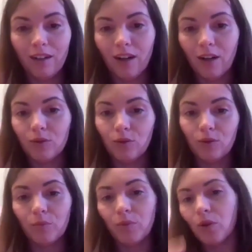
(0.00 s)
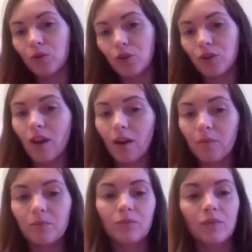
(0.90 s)
How do you approach
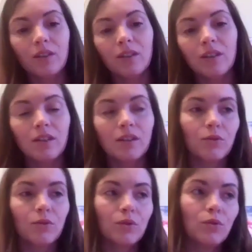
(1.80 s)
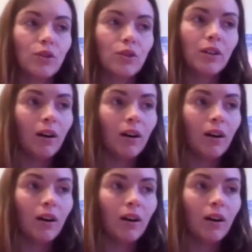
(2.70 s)
them? Is it usually